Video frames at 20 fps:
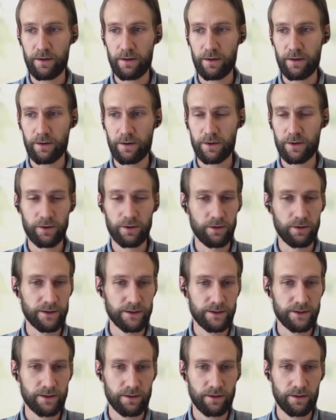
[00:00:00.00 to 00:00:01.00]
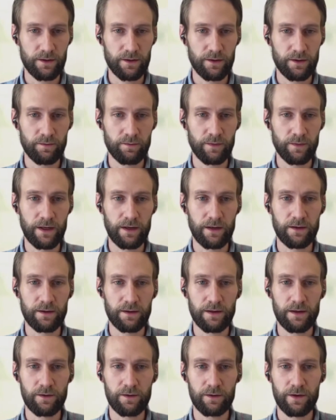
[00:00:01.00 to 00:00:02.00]
curious and
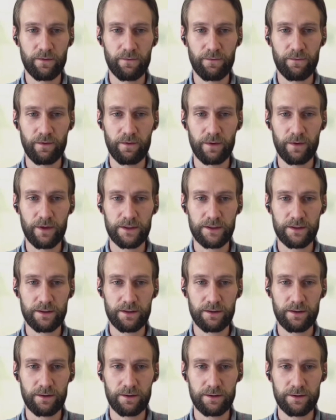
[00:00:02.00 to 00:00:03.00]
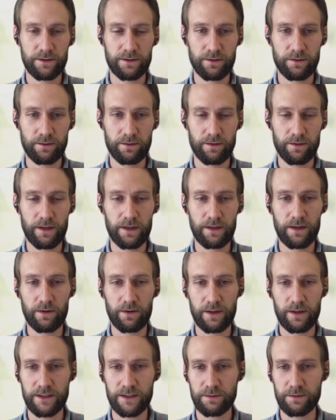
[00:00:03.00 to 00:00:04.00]
looking forward to that our
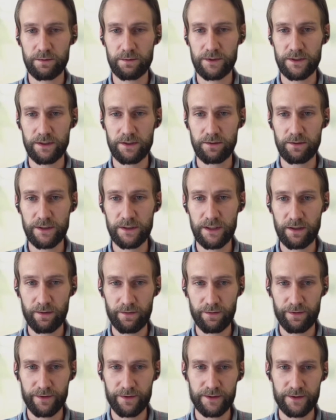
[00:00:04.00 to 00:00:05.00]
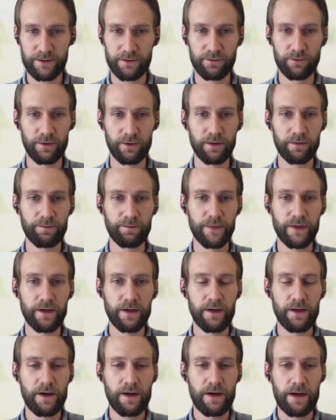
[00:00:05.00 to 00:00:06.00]
customers are using this tool.
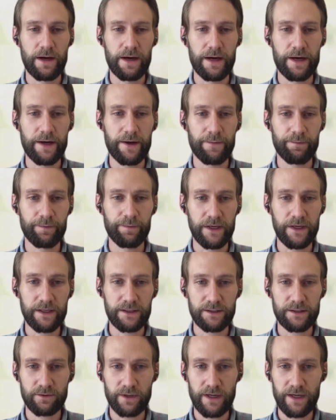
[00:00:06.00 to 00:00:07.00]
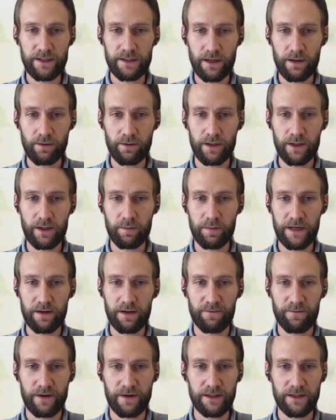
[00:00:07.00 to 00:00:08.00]
It's right now in the beta
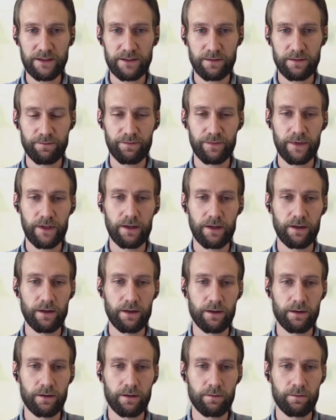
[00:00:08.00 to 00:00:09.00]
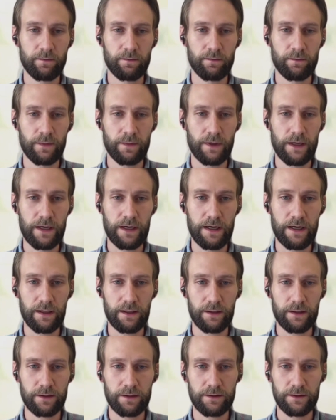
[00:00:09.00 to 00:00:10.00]
phase.
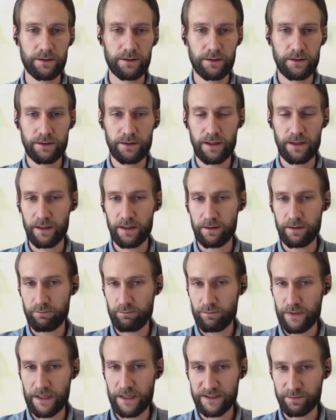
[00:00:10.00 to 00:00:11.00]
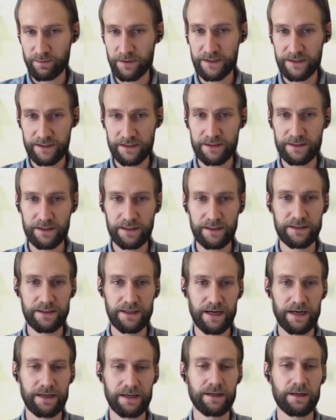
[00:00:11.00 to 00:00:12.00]
And this is explicitly
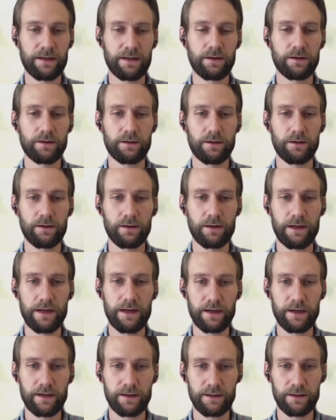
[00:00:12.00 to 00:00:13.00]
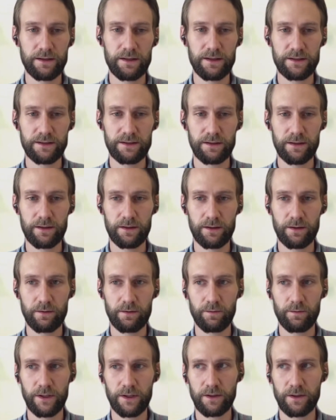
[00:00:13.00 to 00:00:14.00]
done like it is
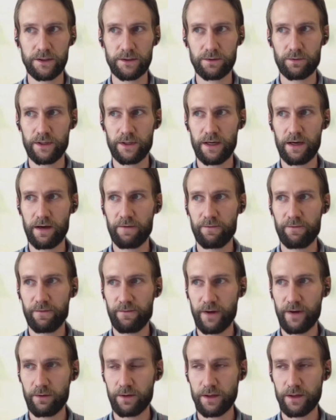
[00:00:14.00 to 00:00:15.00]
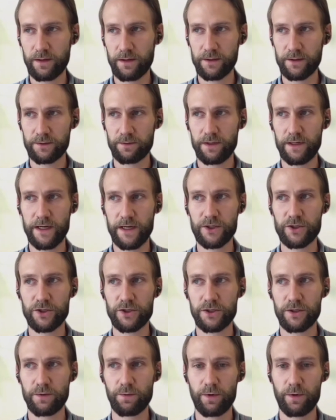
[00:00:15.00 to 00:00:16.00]
because we have a very close
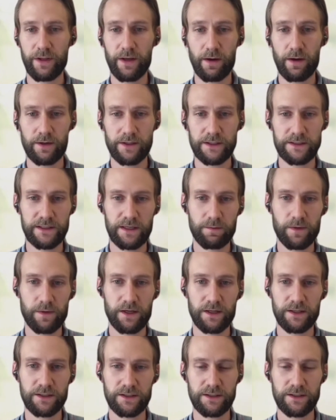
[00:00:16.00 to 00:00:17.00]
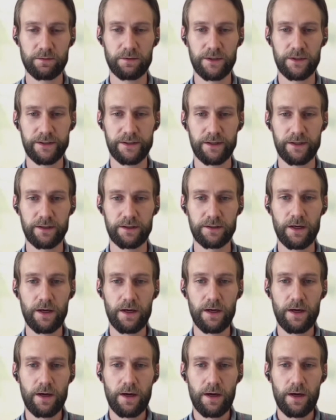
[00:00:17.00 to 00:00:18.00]
relationship with our step customers,
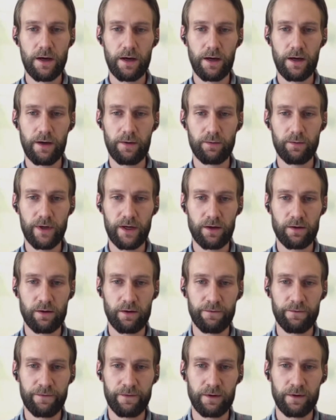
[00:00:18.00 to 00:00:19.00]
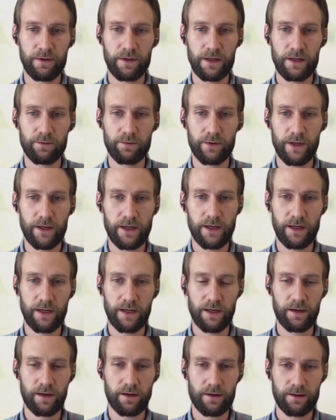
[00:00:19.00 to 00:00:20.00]
and we're confident that we are getting